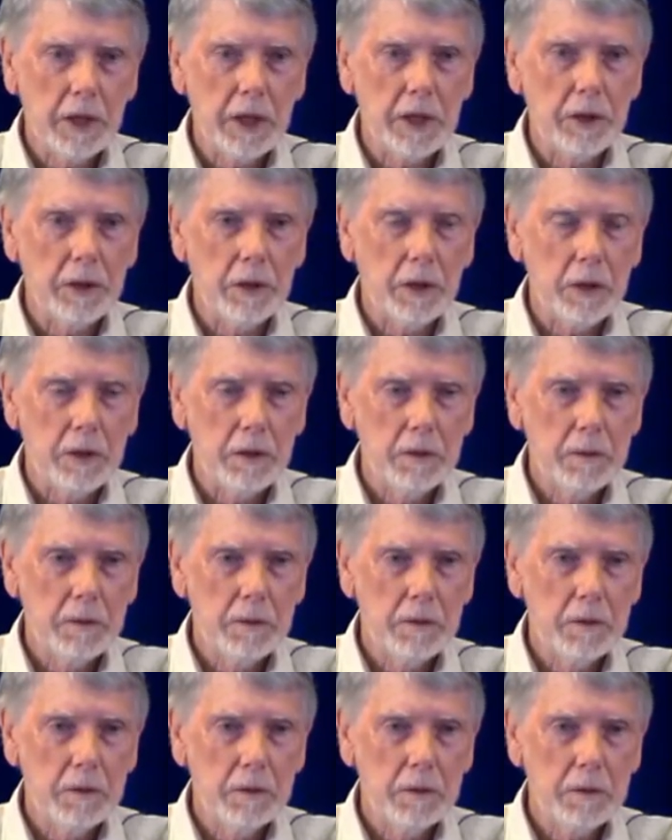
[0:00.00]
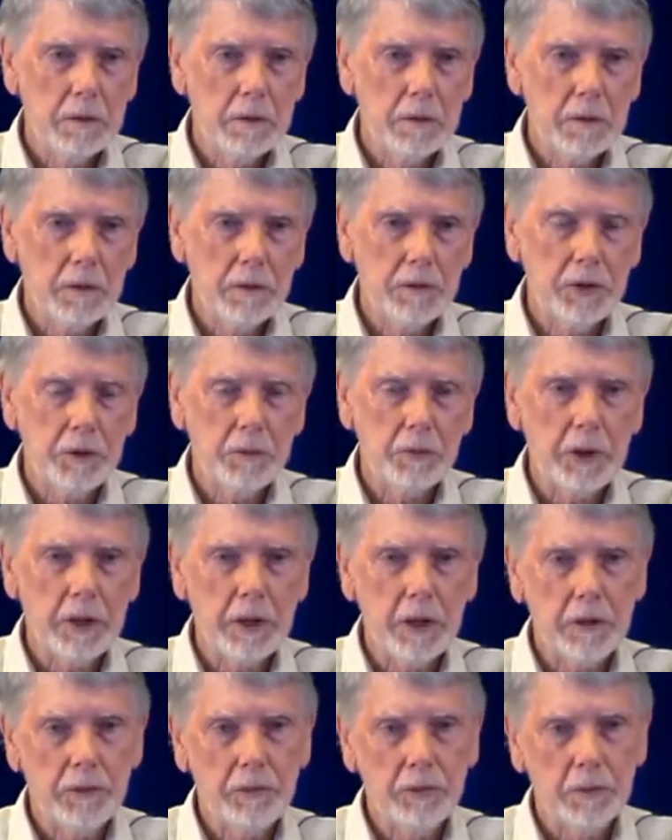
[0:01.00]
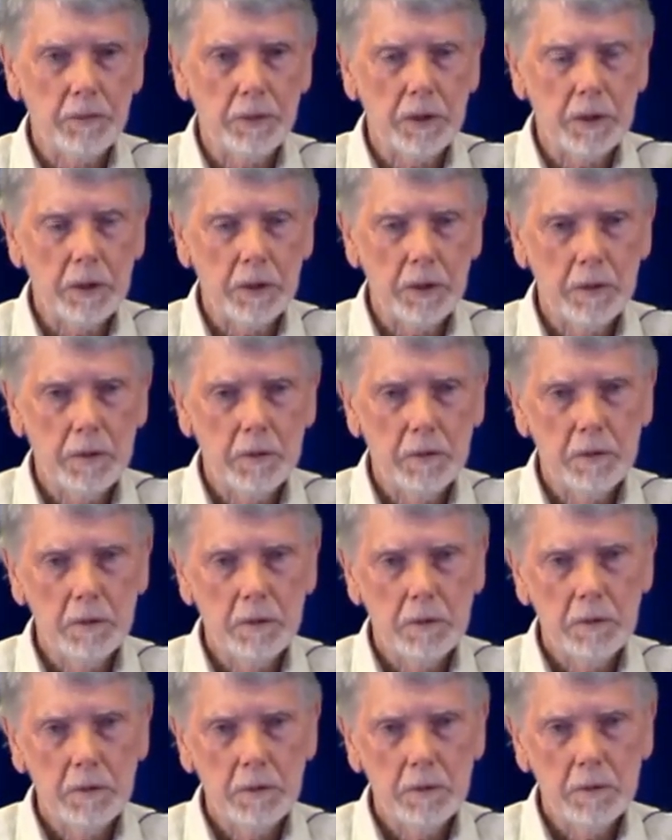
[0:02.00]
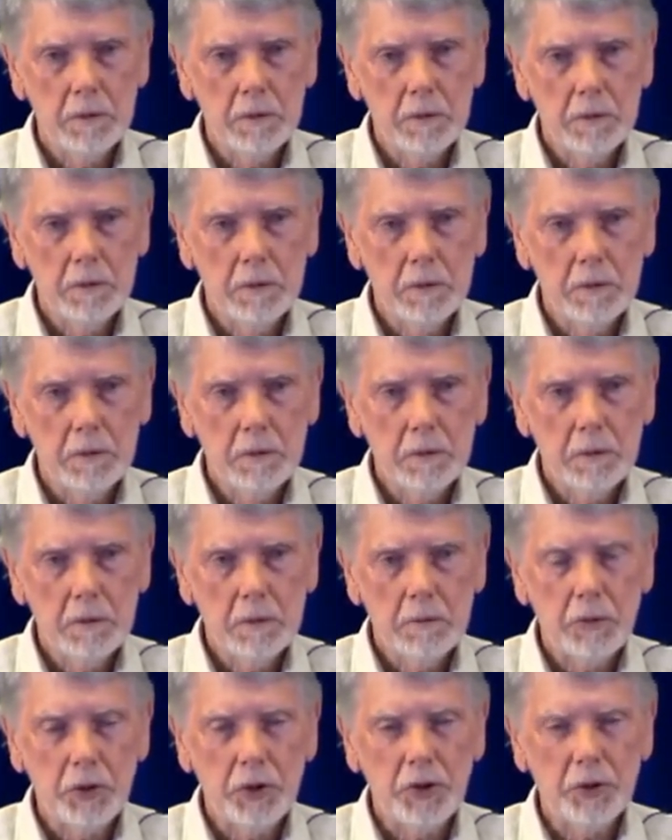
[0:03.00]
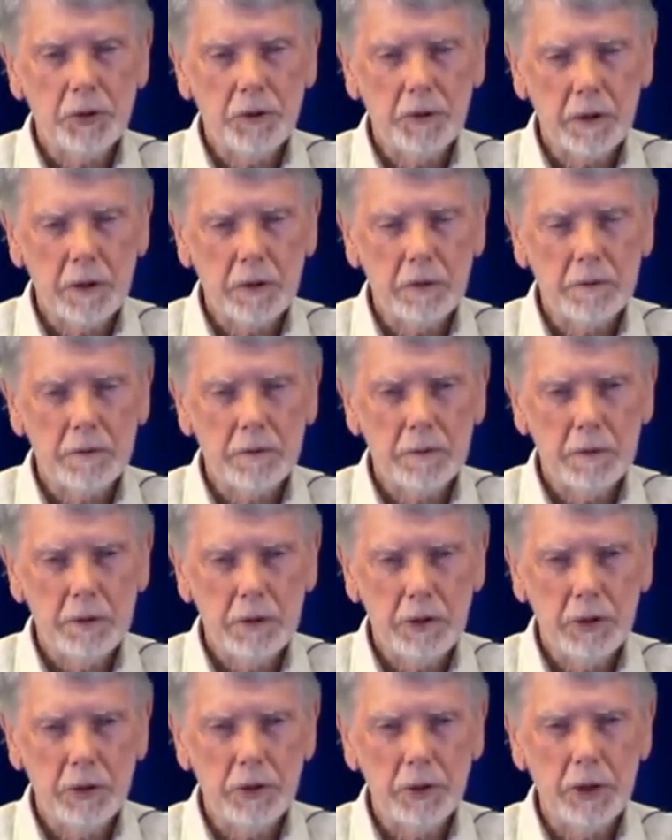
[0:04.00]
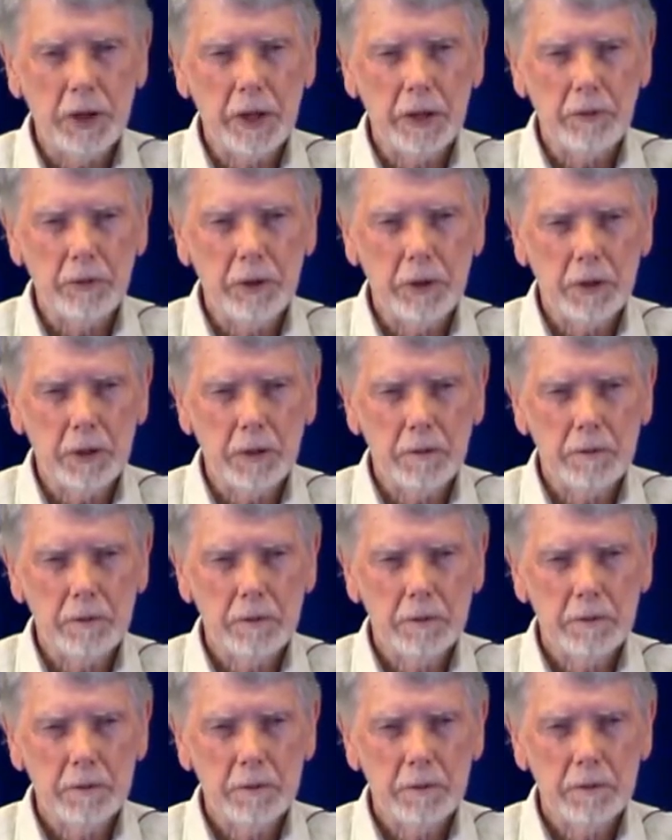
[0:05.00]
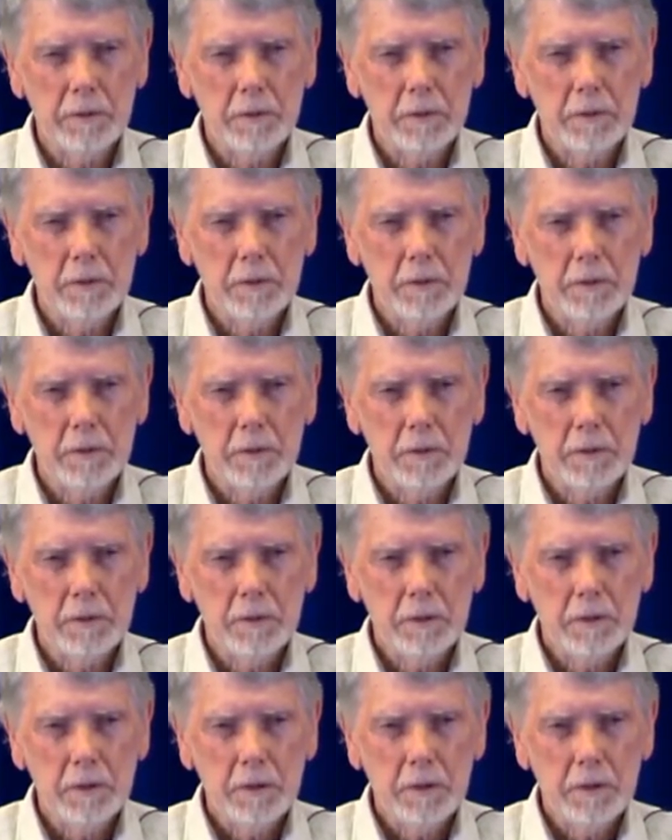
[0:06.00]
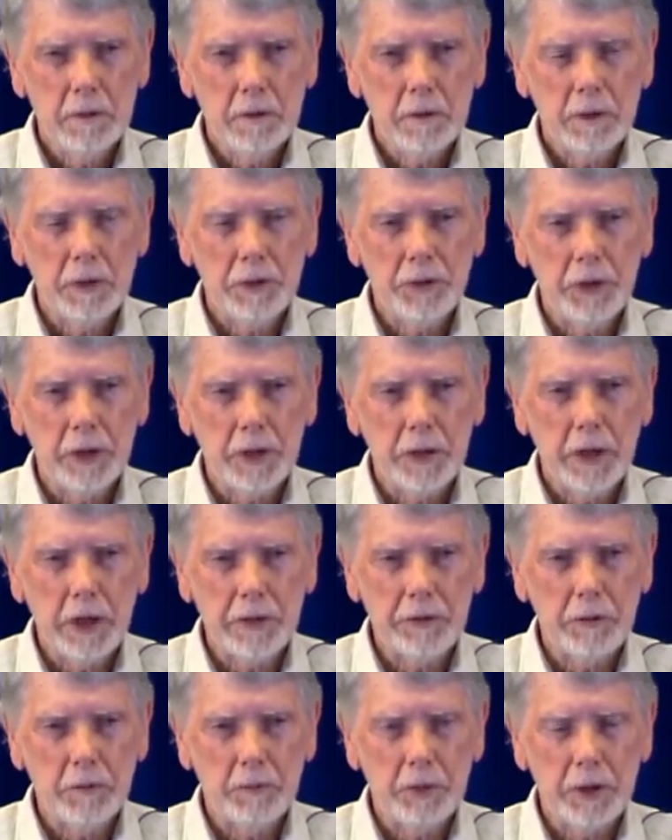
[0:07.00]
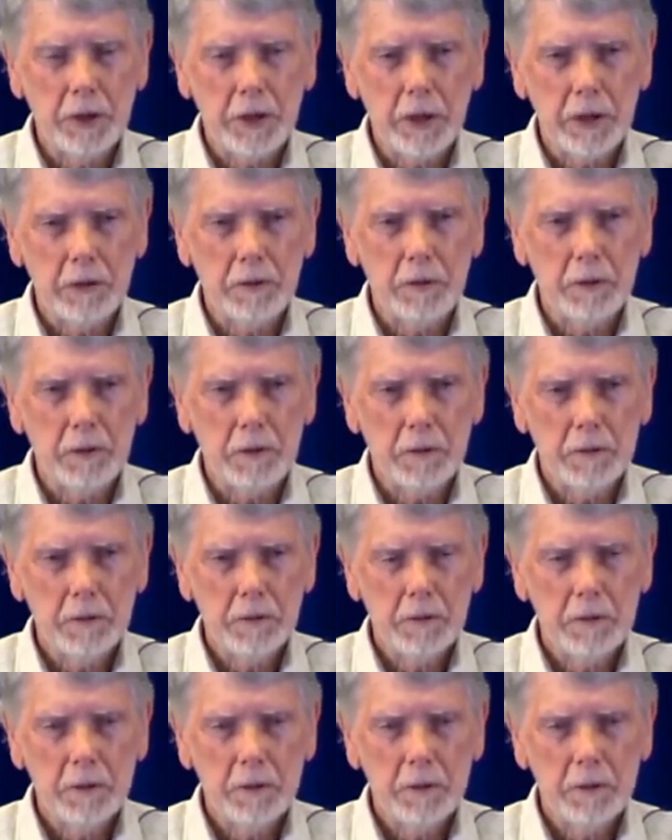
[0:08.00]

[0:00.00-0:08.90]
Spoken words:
Thank God, because it protects your body. But yourself, you can get rid of. Because it doesn't protect you.